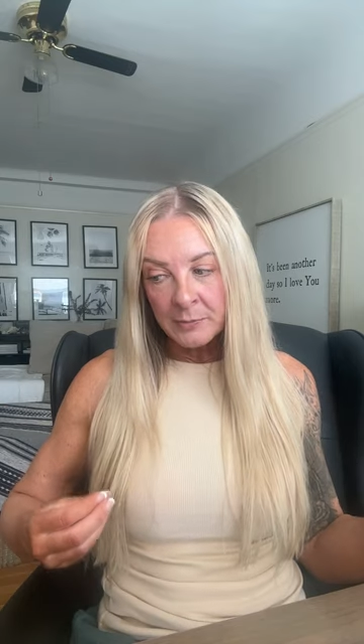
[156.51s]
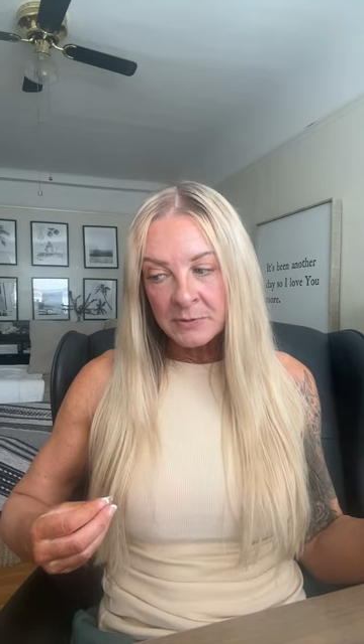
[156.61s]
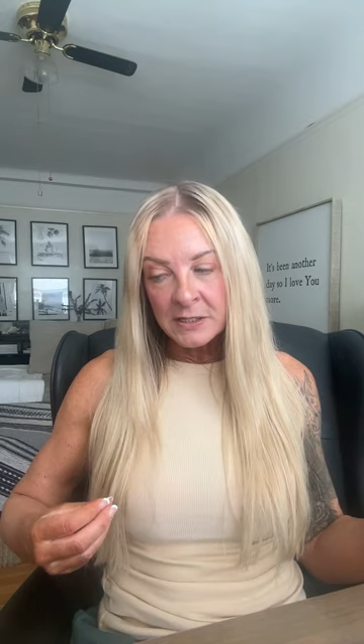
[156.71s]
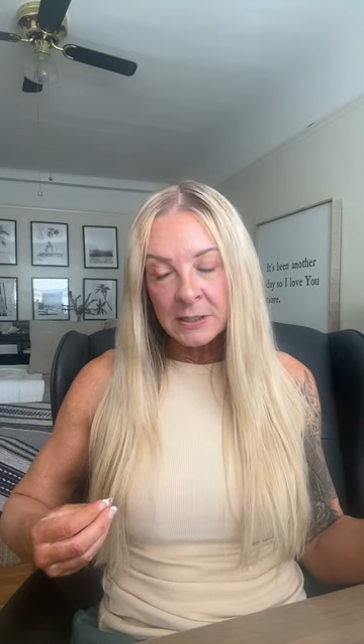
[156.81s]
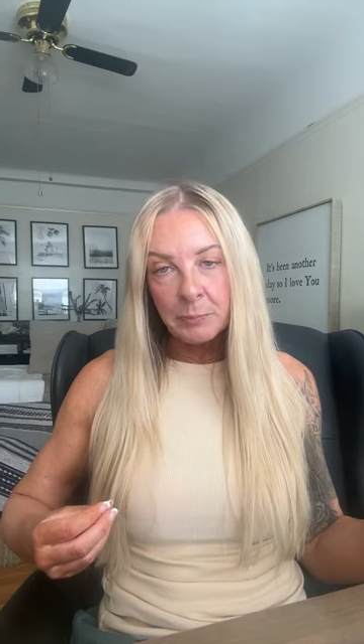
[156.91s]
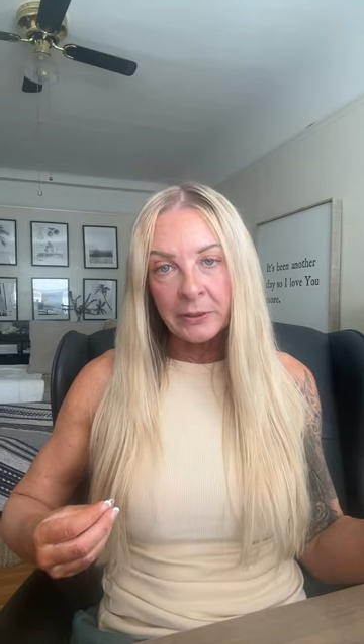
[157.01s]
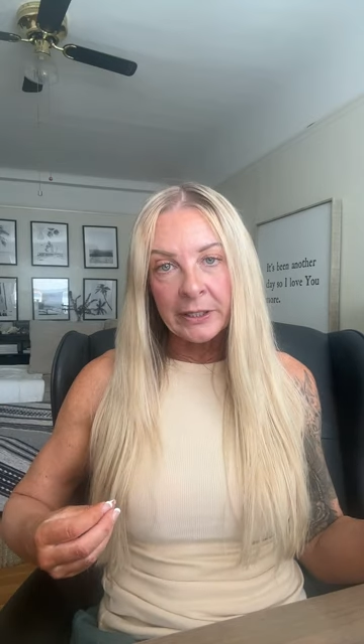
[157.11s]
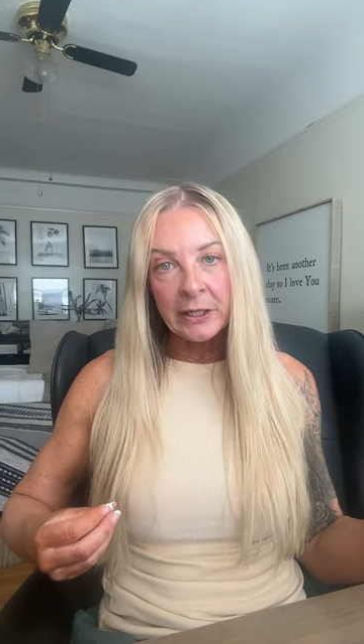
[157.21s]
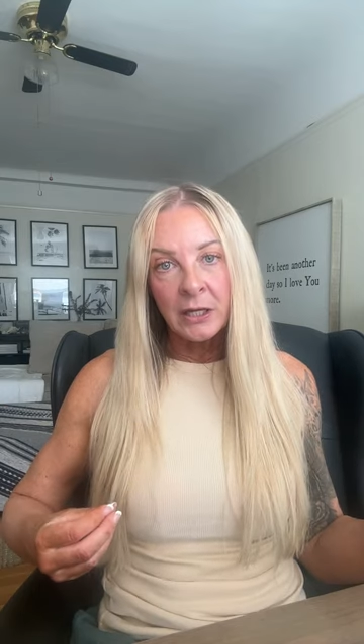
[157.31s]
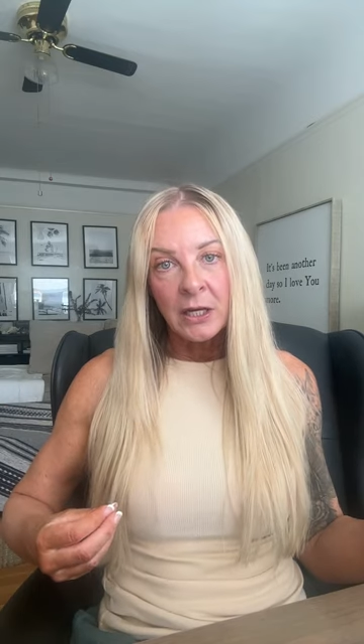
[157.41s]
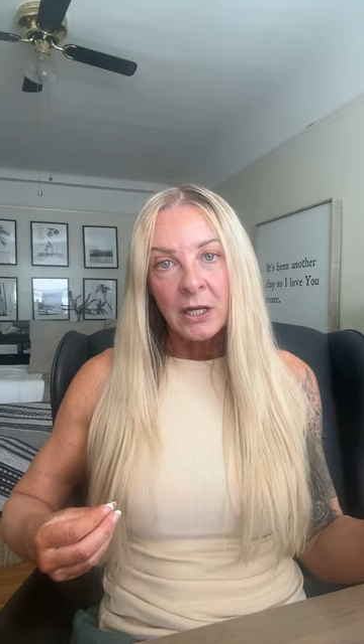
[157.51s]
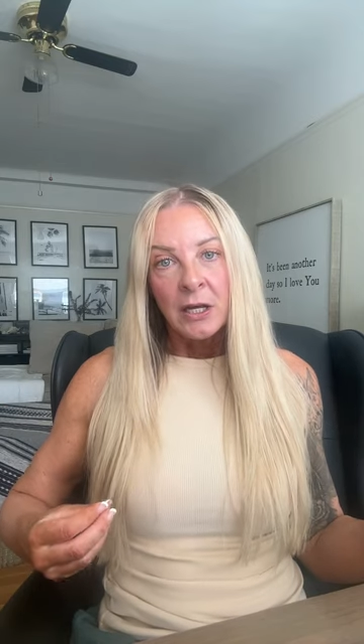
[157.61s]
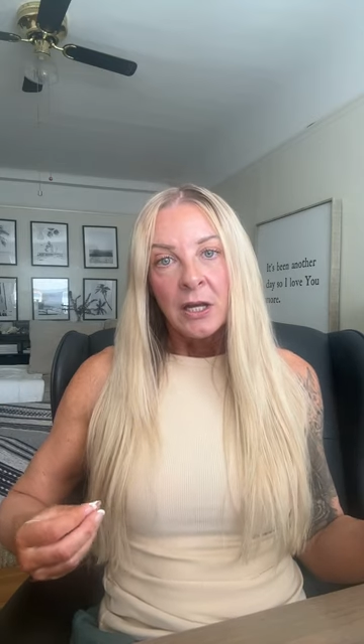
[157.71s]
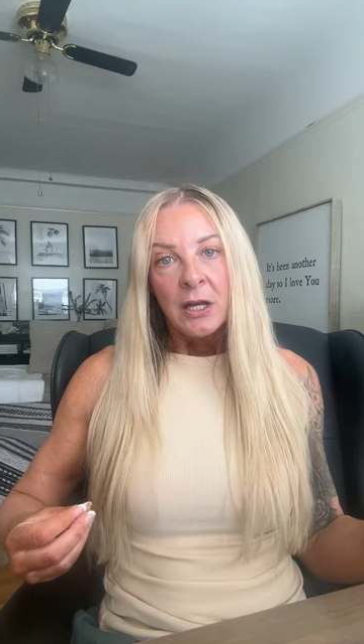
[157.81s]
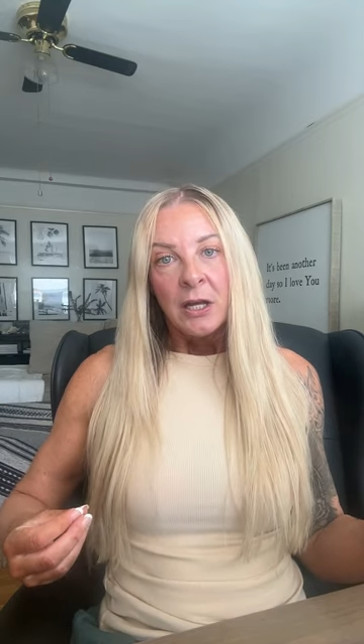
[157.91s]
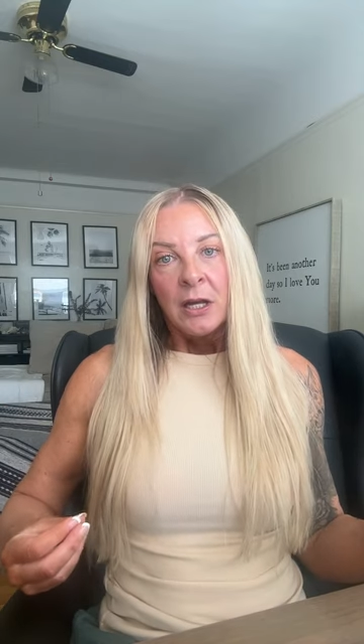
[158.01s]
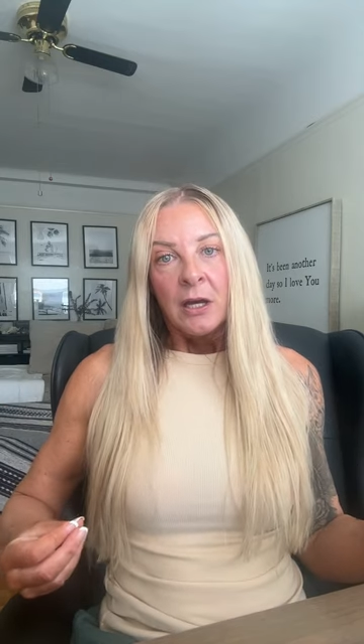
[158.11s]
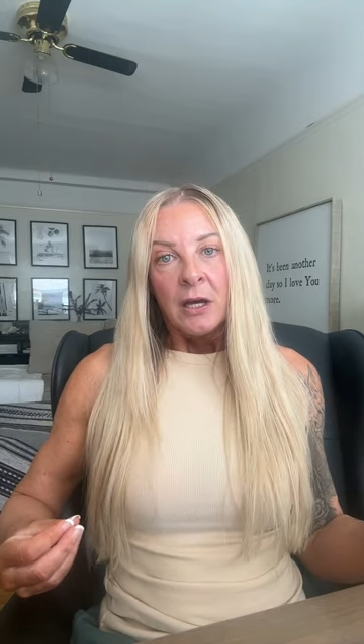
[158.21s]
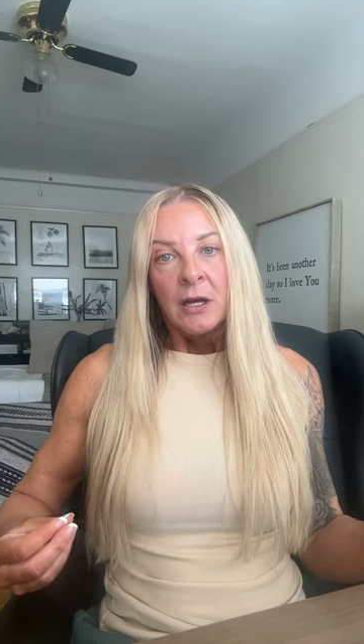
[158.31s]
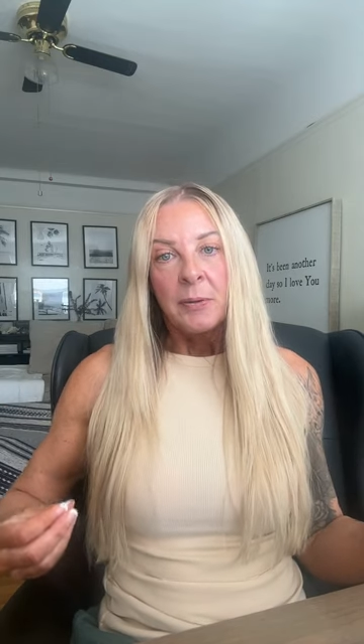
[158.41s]
deeply
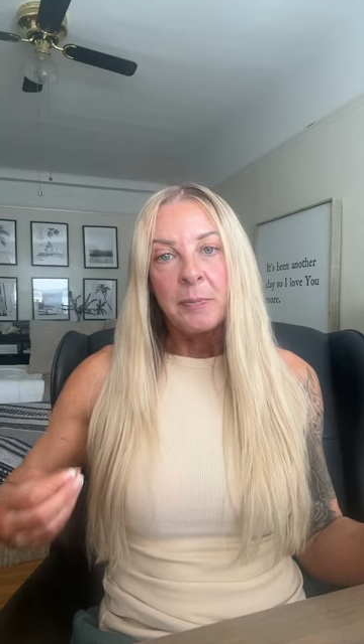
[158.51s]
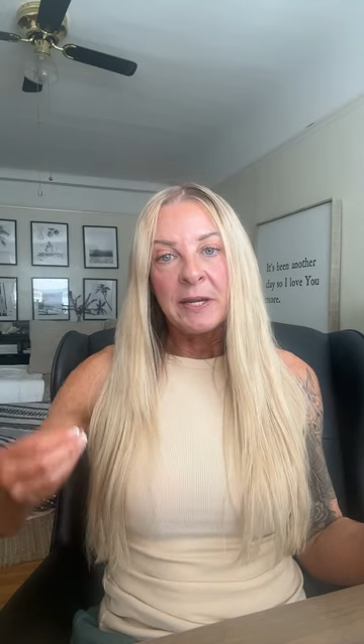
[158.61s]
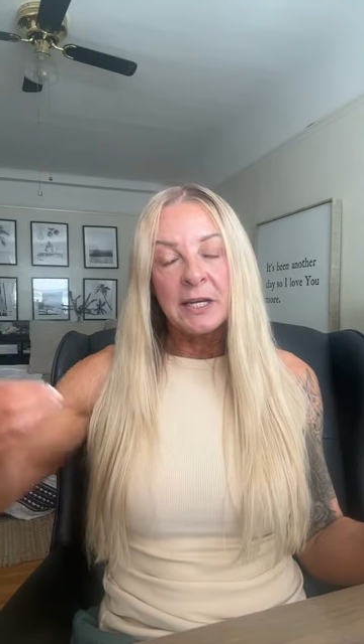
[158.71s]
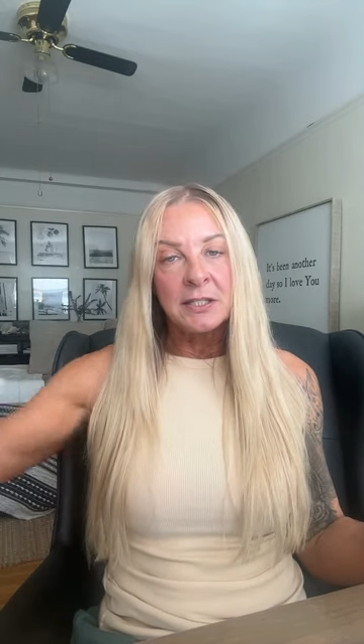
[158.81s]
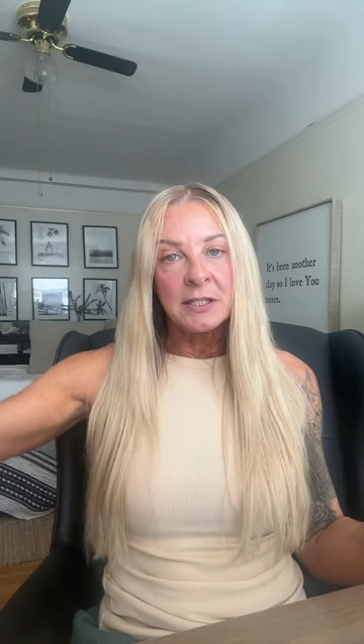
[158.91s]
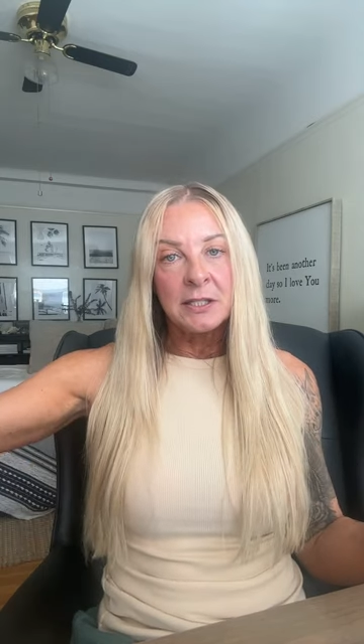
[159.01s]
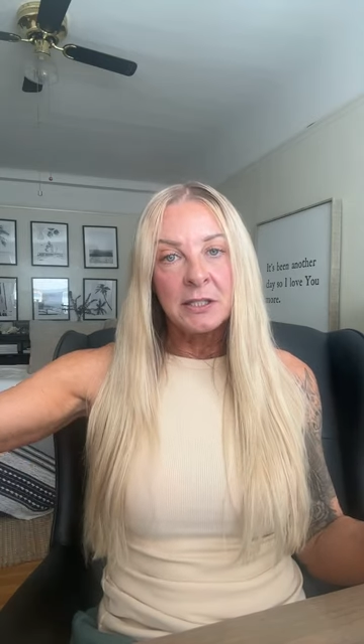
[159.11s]
because